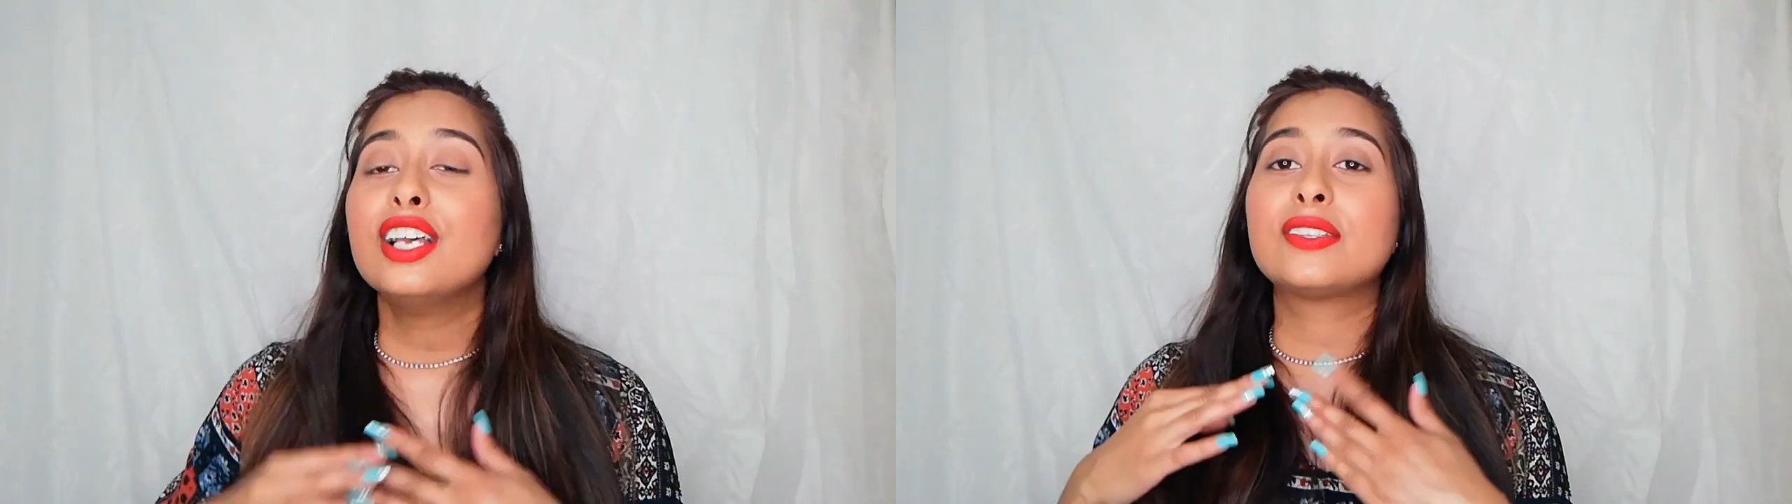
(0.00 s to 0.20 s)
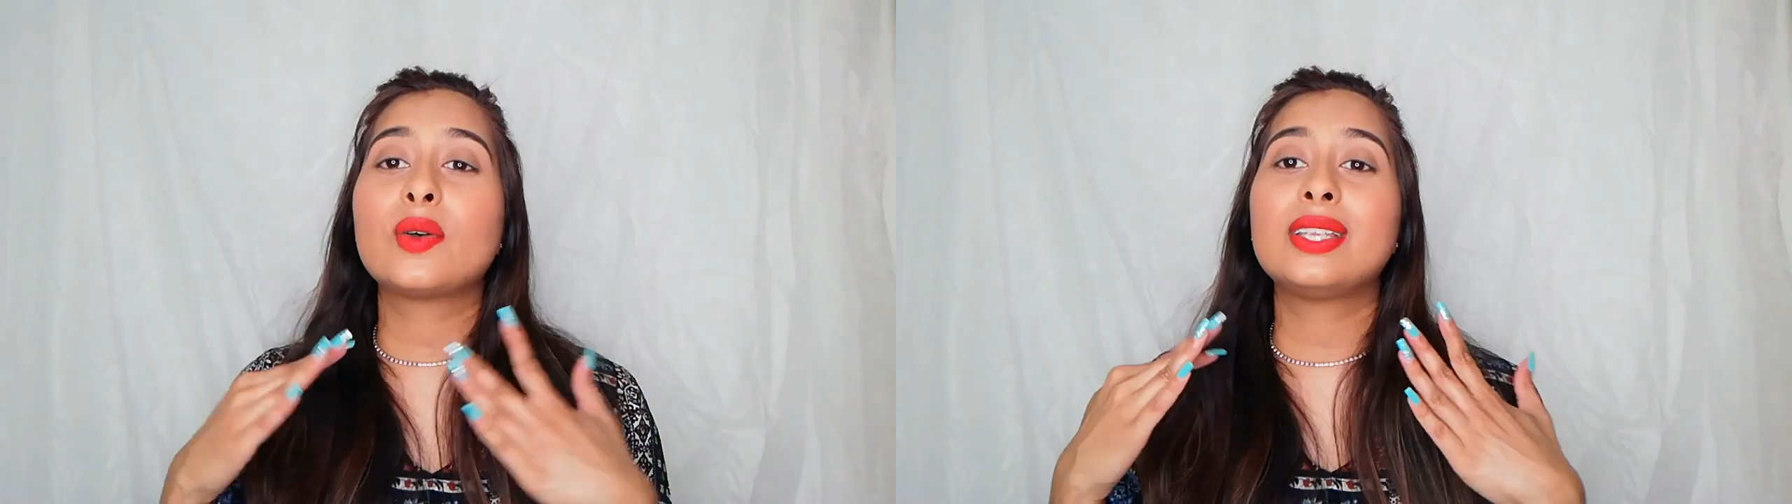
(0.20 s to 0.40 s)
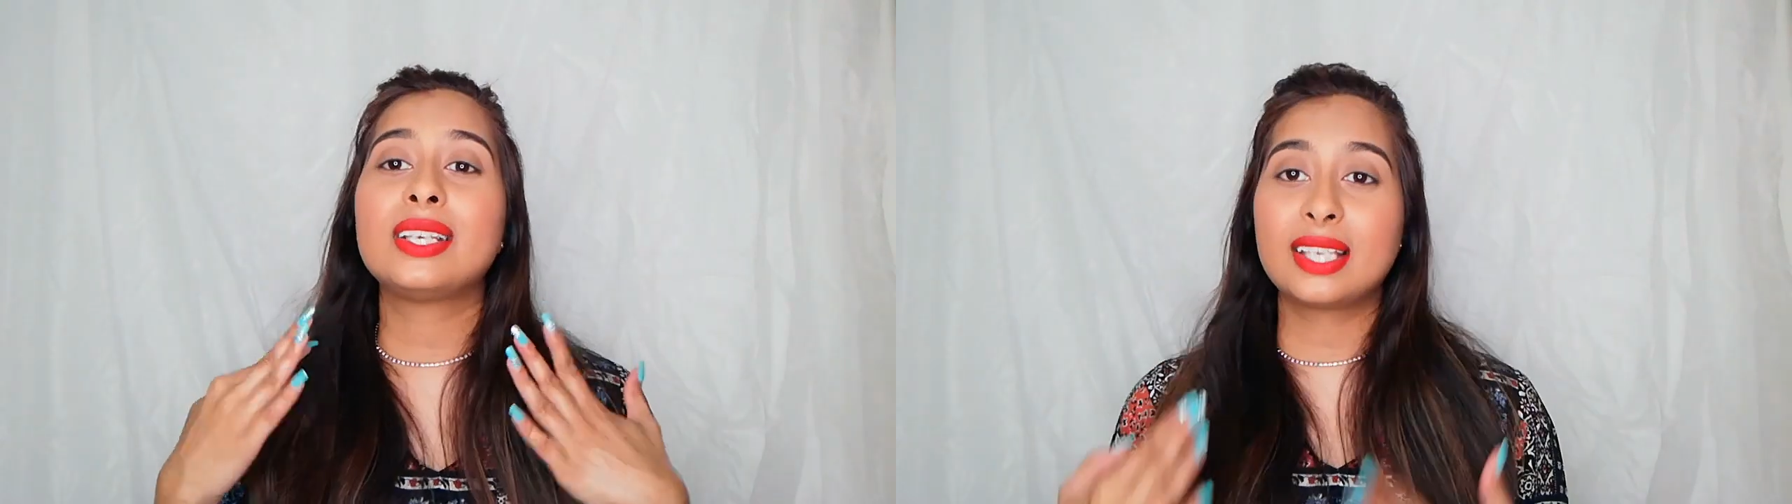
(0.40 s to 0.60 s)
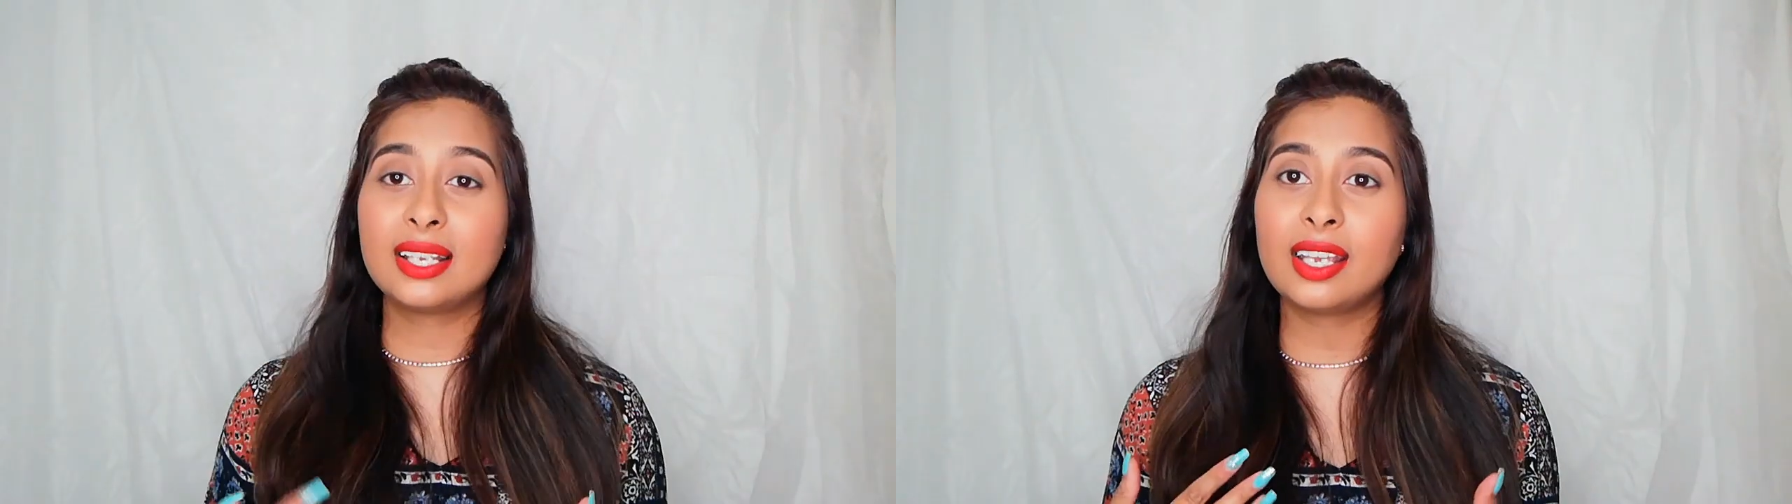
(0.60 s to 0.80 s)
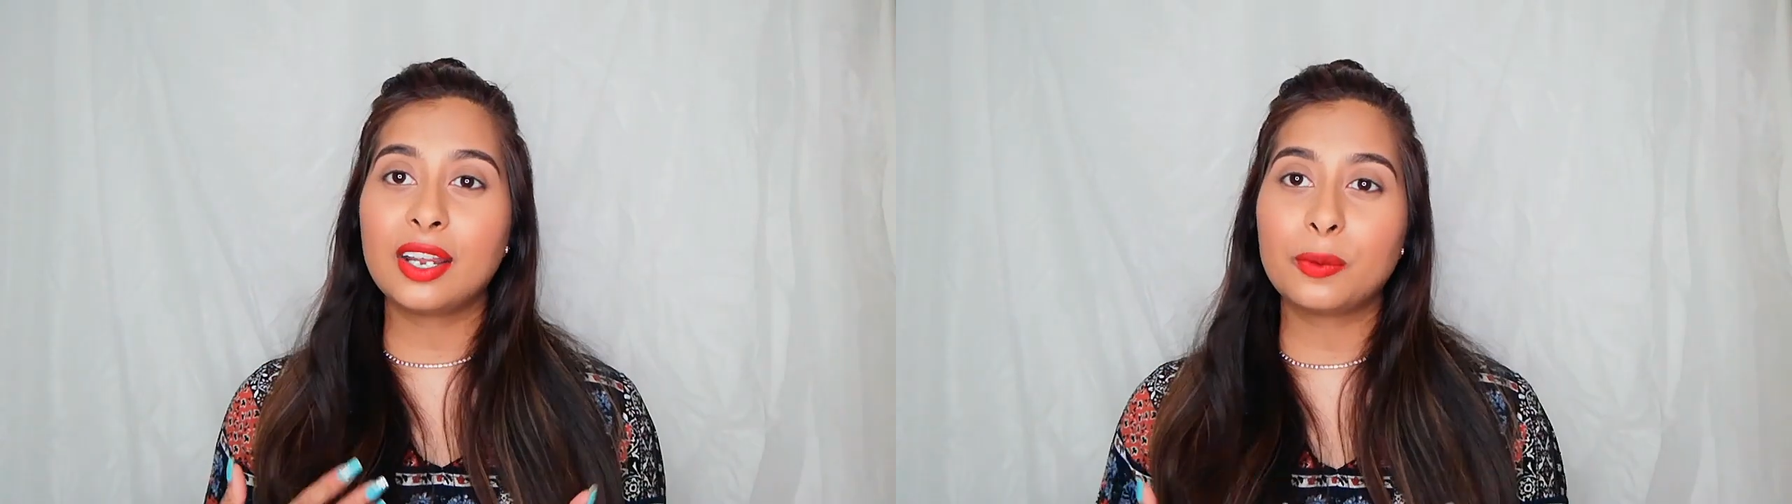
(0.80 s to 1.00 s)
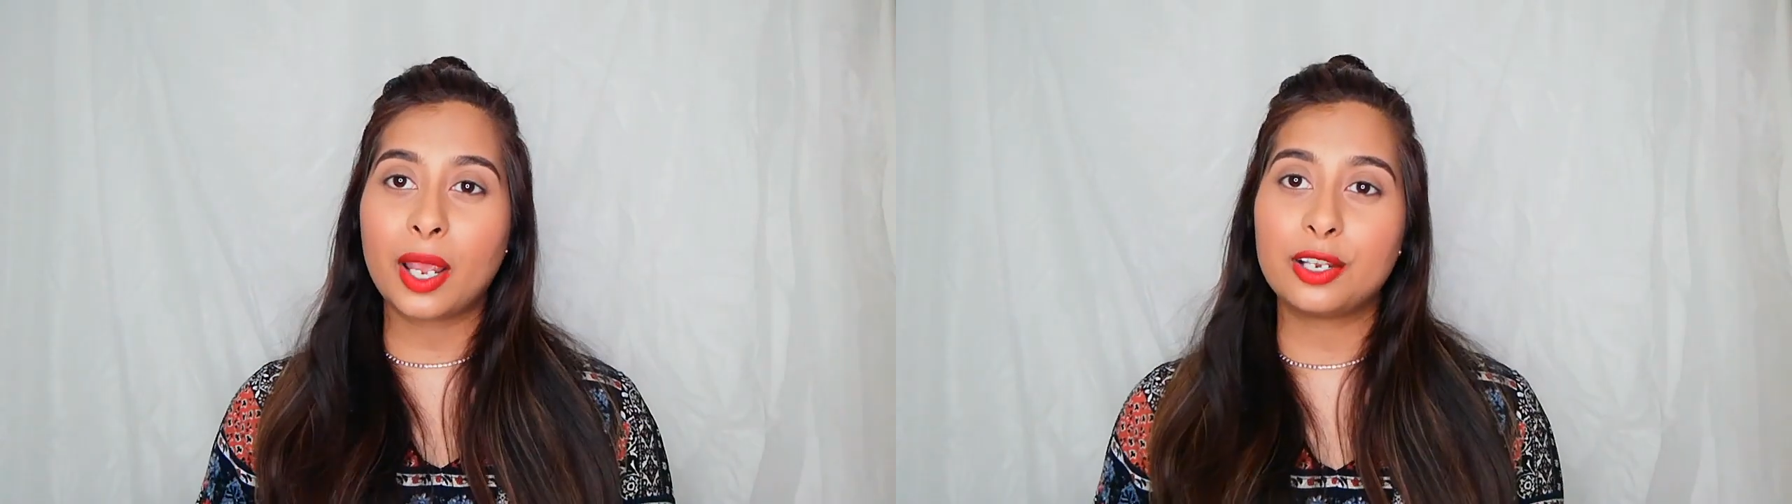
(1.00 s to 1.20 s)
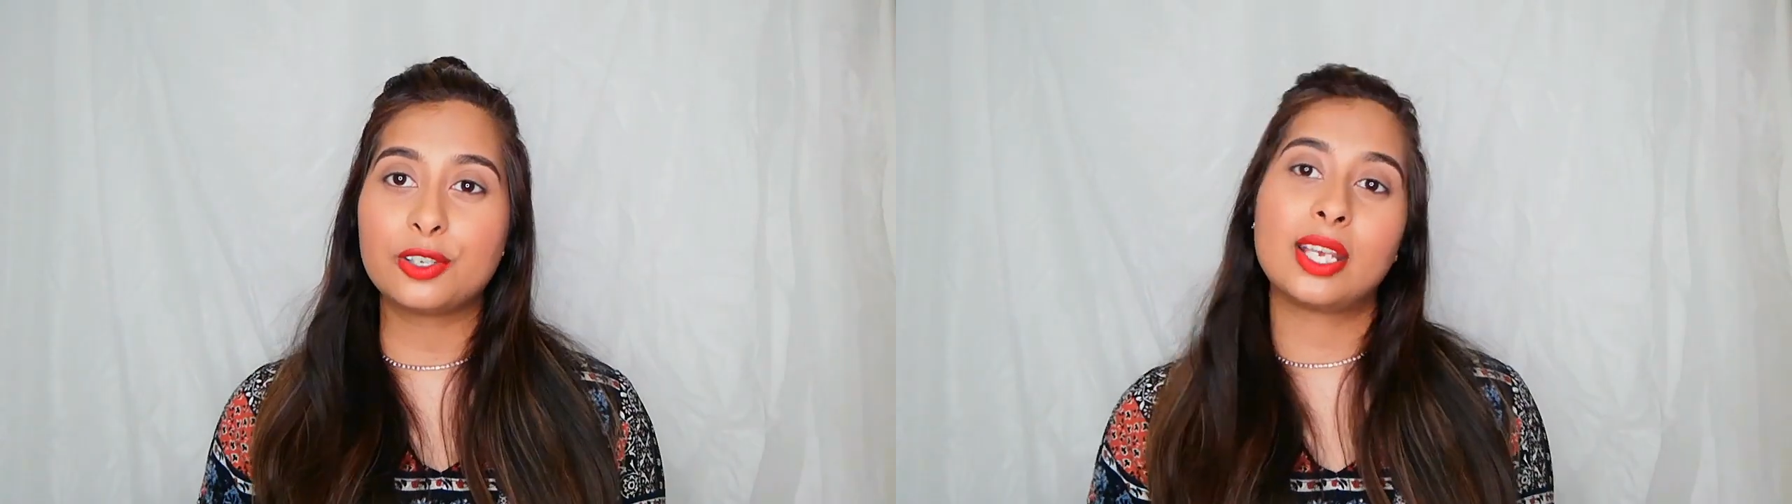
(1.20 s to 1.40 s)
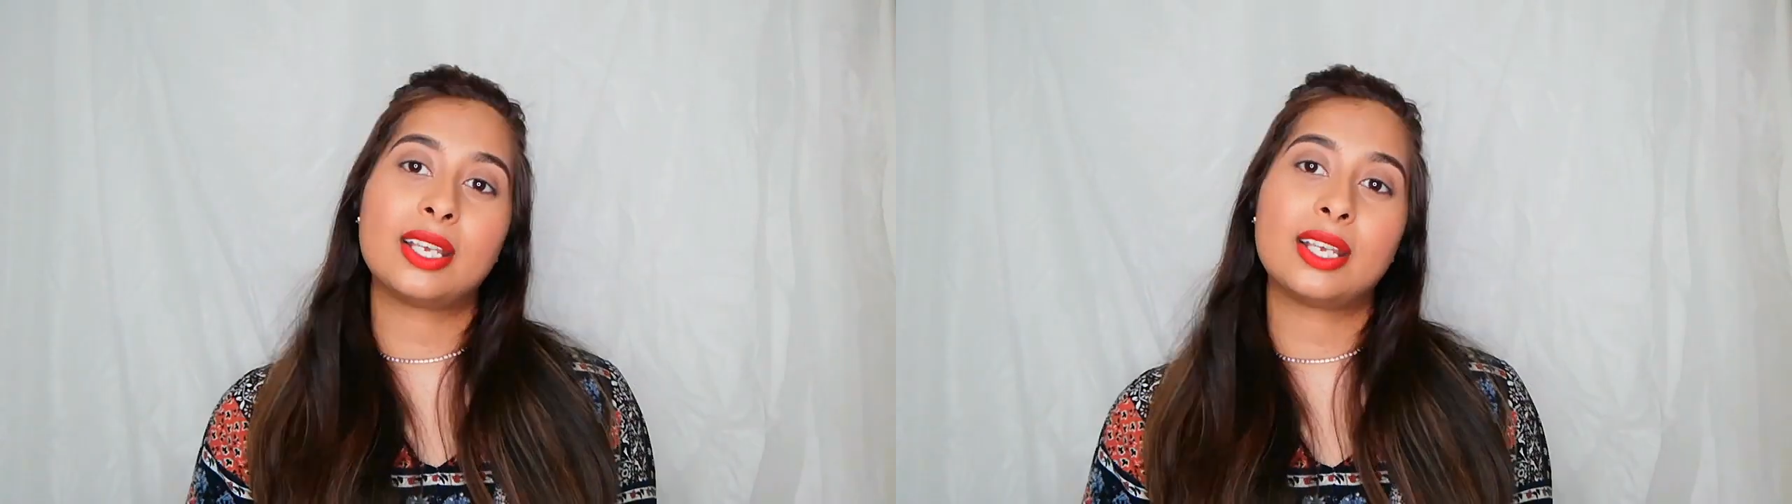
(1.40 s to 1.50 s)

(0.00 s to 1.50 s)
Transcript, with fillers: So their skincare range